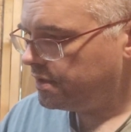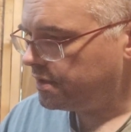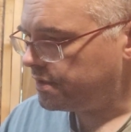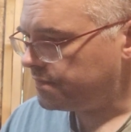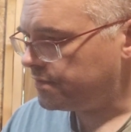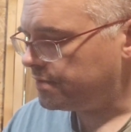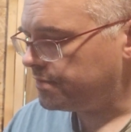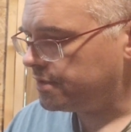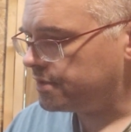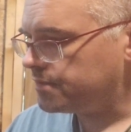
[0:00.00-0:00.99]
And then when I'm
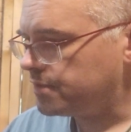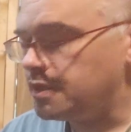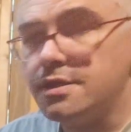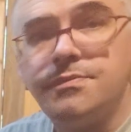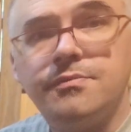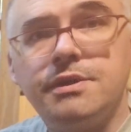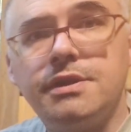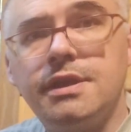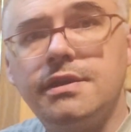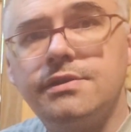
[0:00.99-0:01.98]
done spraying, I put my
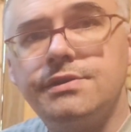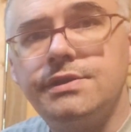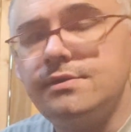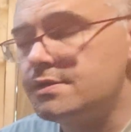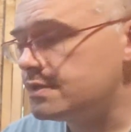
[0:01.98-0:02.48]
lacquer thinner